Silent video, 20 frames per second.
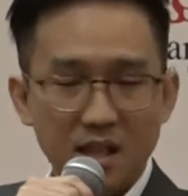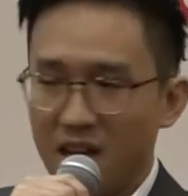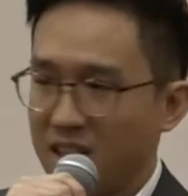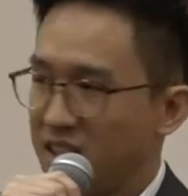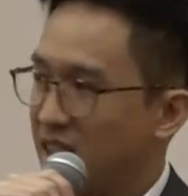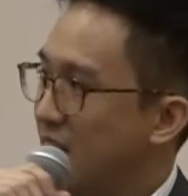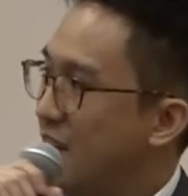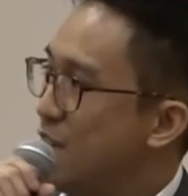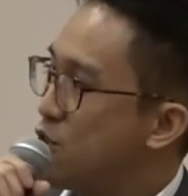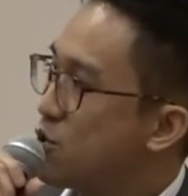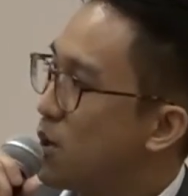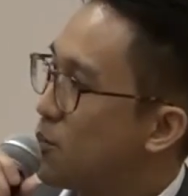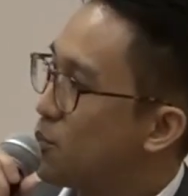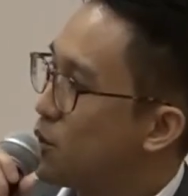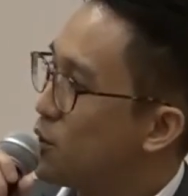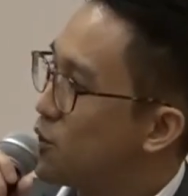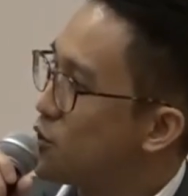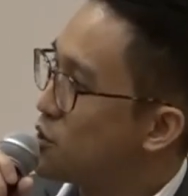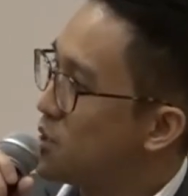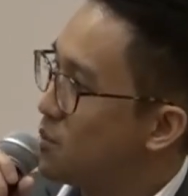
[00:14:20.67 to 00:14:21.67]
I think
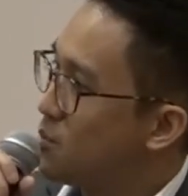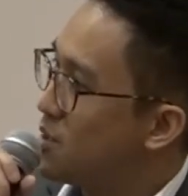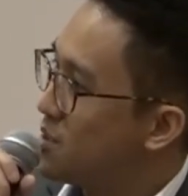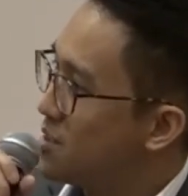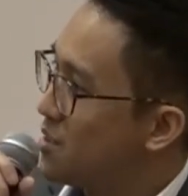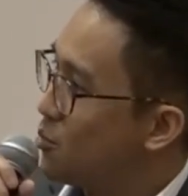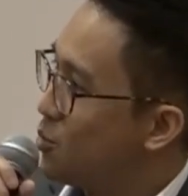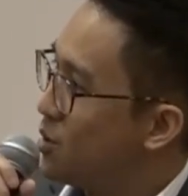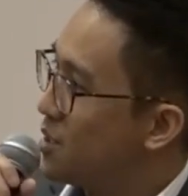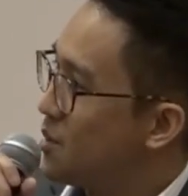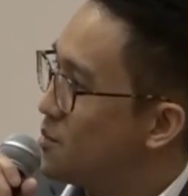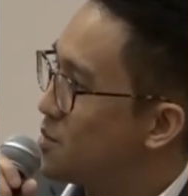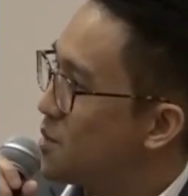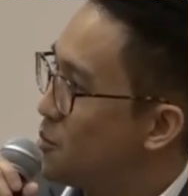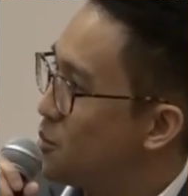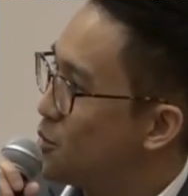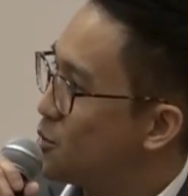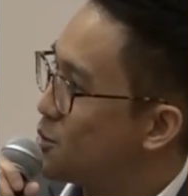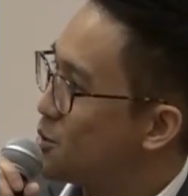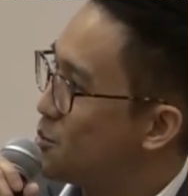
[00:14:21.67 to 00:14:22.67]
entrepreneurship is the word I'm
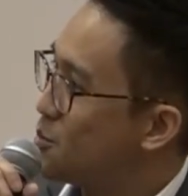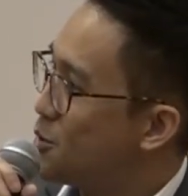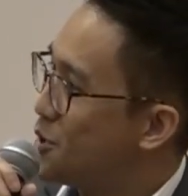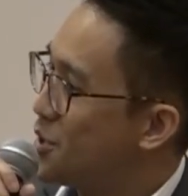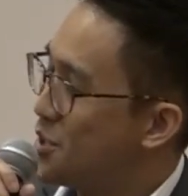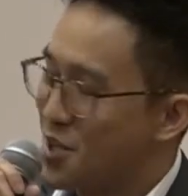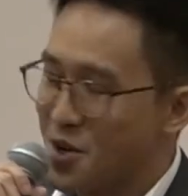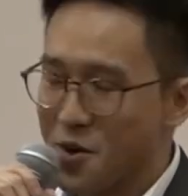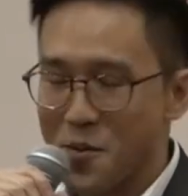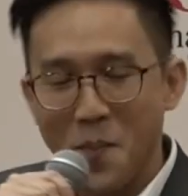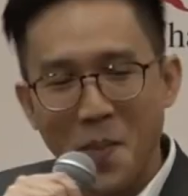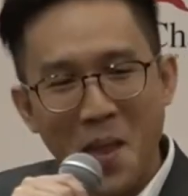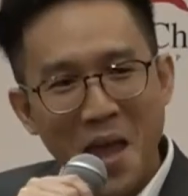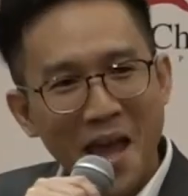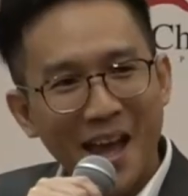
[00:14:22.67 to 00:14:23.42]
supposed to put in here.